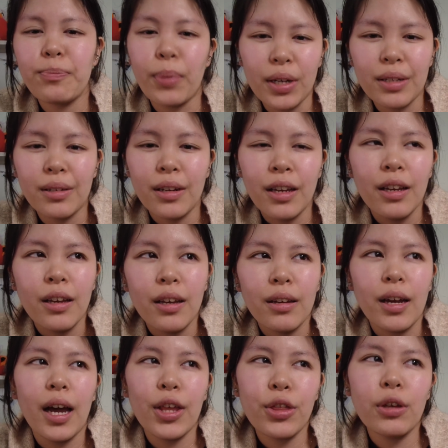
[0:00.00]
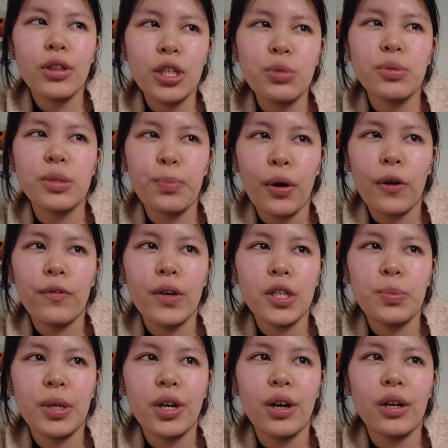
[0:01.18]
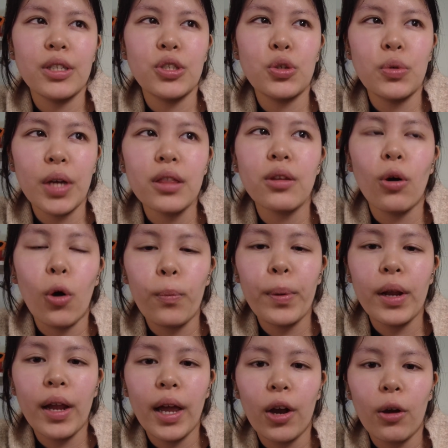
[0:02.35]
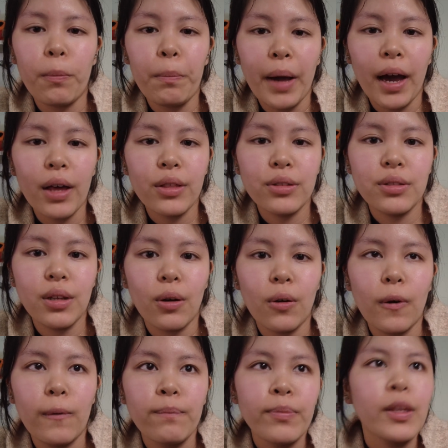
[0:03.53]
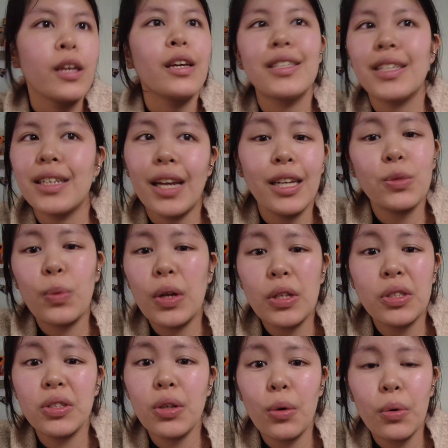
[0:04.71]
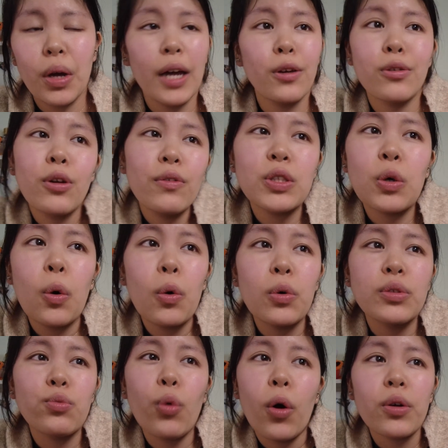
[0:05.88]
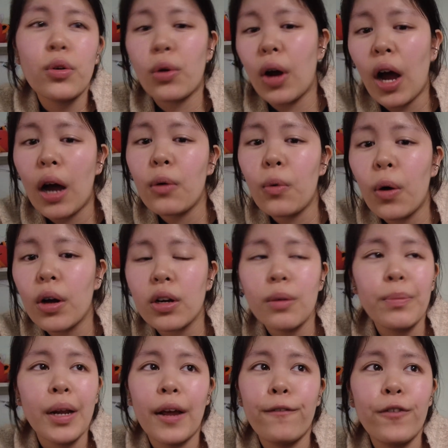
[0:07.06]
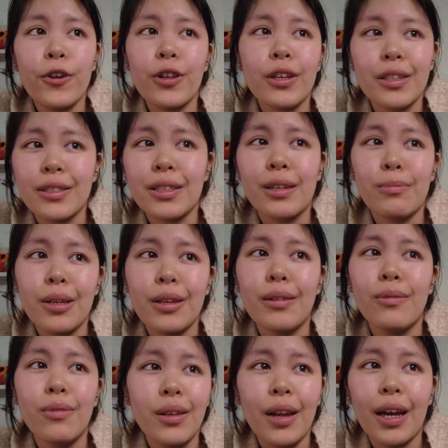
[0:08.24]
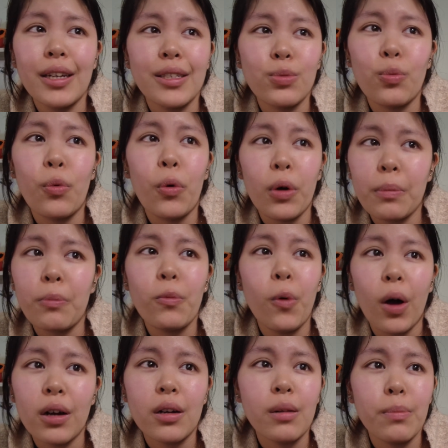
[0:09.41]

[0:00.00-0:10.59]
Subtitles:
But I thought this was perfect because you get the open air bath, so it's a nice way to soak. I don't know if it's cold water or hot water, but I feel like it's gonna be nice warm water.